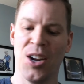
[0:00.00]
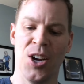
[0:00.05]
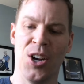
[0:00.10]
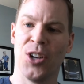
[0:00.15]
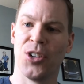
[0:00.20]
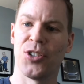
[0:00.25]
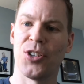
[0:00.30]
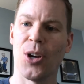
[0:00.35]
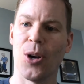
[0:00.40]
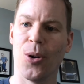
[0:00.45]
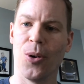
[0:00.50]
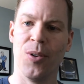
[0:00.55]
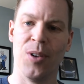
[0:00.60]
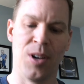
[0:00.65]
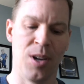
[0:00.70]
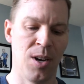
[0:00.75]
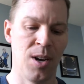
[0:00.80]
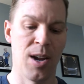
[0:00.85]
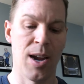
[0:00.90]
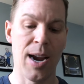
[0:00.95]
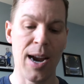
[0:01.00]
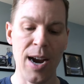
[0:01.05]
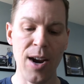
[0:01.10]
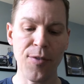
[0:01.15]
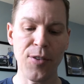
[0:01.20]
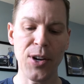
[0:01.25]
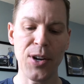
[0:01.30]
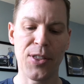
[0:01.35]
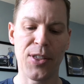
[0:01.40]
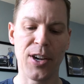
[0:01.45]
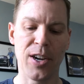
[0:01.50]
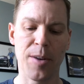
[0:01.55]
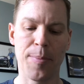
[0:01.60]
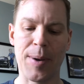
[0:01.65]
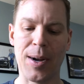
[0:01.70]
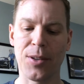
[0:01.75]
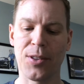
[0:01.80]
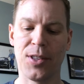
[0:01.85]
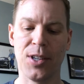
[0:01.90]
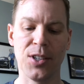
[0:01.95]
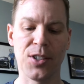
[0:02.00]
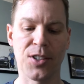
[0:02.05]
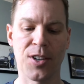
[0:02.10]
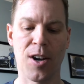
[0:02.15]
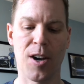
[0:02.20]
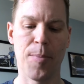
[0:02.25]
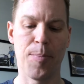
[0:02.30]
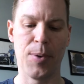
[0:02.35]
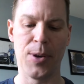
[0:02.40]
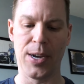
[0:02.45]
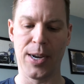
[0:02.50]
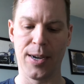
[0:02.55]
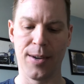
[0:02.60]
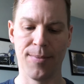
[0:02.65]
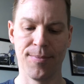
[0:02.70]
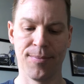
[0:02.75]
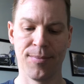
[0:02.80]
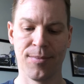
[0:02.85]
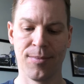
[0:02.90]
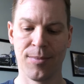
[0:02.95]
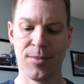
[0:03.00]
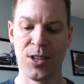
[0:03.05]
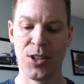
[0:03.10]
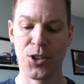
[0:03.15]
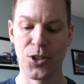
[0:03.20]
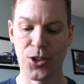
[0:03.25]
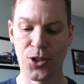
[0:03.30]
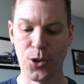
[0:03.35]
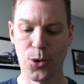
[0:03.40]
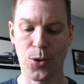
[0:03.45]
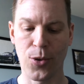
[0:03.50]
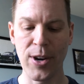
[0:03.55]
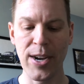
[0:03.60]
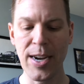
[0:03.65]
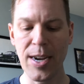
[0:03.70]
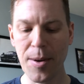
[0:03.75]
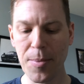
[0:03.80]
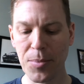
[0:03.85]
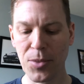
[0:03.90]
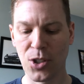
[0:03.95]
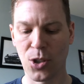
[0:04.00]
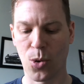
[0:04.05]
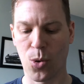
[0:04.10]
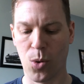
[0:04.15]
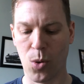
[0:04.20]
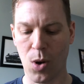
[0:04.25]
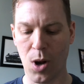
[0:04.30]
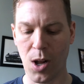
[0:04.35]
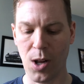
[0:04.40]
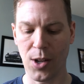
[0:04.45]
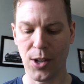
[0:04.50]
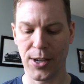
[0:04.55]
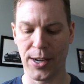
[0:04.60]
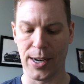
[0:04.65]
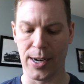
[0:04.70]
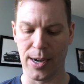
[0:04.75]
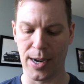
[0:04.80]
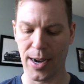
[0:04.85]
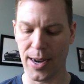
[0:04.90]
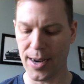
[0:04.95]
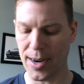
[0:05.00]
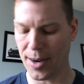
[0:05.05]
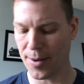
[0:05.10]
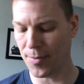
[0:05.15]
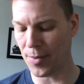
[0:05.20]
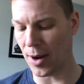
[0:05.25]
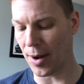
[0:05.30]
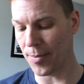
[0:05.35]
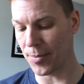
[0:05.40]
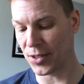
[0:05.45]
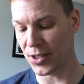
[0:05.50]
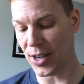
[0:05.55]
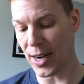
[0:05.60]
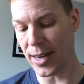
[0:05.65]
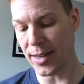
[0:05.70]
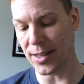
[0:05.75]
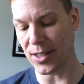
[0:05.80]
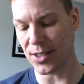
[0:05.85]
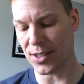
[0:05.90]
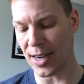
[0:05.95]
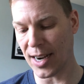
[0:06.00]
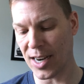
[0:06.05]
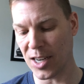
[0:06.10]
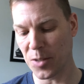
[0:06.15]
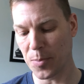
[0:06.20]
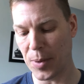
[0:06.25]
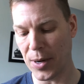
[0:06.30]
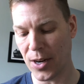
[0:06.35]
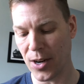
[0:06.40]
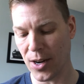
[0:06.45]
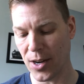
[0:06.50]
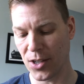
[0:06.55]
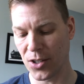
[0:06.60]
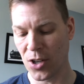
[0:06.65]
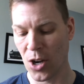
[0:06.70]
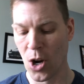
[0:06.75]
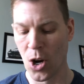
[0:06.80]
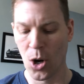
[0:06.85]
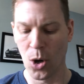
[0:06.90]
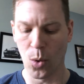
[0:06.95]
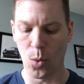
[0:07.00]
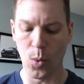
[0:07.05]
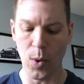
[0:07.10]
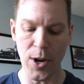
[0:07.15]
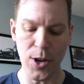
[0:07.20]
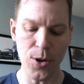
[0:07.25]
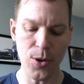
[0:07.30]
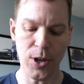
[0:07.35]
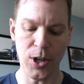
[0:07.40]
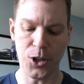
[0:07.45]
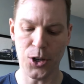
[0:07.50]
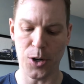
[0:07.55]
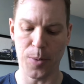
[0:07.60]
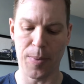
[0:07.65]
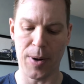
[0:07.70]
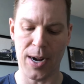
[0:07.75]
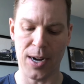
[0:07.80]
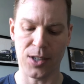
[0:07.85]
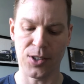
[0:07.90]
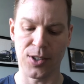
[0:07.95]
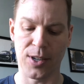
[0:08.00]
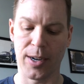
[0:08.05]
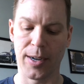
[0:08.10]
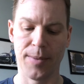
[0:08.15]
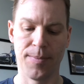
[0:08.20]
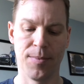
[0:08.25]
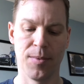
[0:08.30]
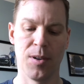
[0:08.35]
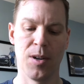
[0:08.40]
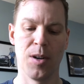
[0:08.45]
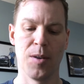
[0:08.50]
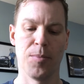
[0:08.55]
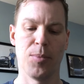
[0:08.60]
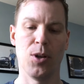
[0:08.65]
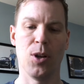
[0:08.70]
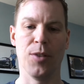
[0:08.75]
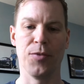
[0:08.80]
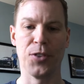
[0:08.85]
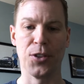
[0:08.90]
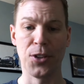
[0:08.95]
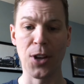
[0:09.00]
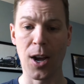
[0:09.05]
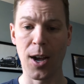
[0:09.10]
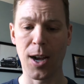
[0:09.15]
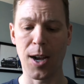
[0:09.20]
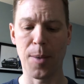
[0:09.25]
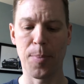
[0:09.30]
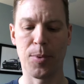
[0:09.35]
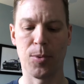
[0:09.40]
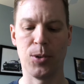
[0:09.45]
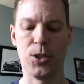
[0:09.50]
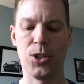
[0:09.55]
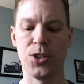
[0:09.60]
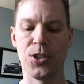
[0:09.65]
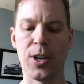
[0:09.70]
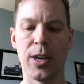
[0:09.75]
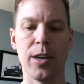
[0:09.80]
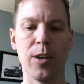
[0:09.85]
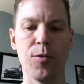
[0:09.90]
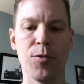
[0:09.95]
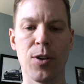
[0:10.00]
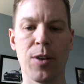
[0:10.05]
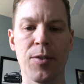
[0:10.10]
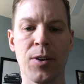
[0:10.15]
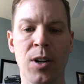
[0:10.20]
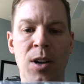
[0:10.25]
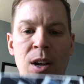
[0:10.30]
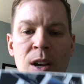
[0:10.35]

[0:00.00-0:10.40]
So everything about this company screams quality. And I'm saying this, guys, because when you get your box, and I pull off the top, which is taking forever,